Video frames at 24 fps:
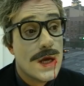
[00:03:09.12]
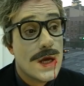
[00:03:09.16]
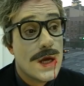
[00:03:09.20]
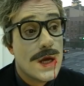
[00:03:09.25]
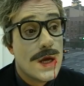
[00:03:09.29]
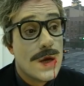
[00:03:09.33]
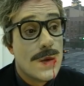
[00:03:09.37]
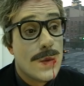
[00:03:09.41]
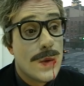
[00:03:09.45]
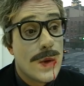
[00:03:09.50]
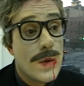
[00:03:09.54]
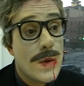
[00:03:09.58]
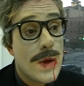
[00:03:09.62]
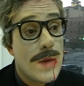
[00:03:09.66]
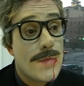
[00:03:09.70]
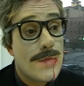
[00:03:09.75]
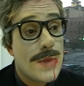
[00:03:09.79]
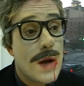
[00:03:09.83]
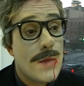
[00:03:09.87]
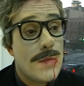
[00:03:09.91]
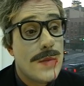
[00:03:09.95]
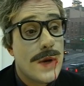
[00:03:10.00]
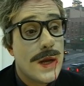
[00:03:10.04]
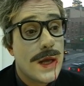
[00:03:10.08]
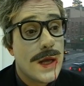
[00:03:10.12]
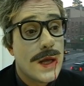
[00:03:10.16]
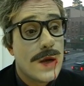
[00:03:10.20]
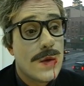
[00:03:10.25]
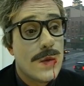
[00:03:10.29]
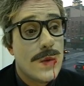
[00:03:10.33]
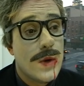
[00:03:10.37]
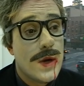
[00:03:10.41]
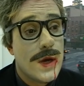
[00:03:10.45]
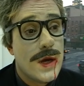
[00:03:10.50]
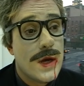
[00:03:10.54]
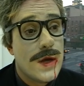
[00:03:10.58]
We went public
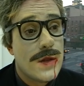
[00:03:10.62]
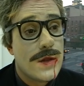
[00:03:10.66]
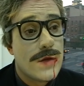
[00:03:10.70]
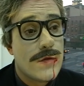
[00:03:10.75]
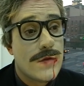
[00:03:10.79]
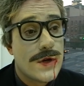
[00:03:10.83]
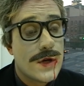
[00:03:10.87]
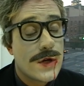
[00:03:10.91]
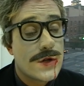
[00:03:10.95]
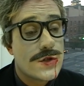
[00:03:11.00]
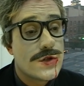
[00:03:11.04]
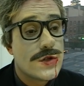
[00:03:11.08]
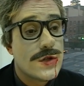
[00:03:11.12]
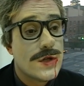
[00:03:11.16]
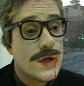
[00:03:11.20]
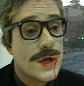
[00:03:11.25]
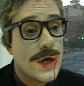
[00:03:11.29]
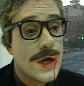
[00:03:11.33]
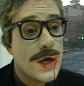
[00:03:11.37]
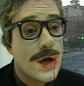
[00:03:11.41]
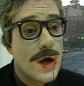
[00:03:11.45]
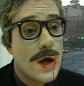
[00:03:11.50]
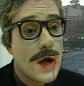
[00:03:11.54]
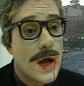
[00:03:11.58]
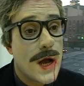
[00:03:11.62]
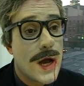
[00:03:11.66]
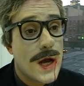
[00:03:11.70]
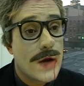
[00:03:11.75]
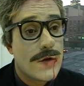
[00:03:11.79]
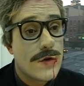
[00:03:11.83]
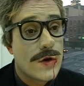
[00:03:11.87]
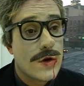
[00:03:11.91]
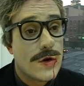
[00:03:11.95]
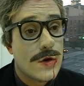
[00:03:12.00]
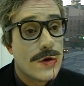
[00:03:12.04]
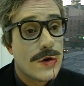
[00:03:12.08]
with a reduction in our
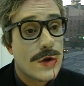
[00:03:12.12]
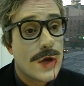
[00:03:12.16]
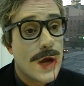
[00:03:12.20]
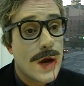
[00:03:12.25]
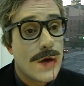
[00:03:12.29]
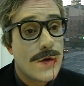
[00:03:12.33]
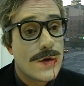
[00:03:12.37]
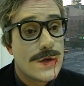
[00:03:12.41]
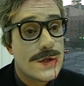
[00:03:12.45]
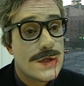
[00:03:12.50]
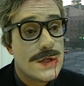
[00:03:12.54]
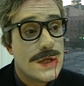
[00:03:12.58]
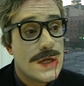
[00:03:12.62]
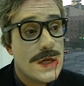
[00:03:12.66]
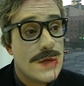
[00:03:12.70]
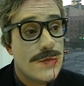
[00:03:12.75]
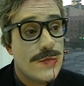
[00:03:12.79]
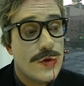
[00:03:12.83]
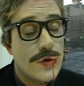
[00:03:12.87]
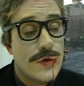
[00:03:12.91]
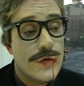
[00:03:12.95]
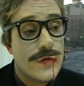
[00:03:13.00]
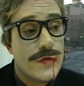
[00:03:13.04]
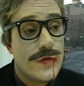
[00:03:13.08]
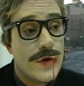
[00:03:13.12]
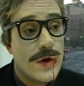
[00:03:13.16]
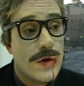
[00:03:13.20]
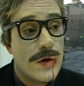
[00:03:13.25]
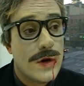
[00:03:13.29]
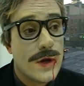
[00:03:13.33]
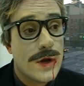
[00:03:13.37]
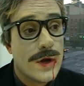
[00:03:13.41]
aggregate guarantee portfolio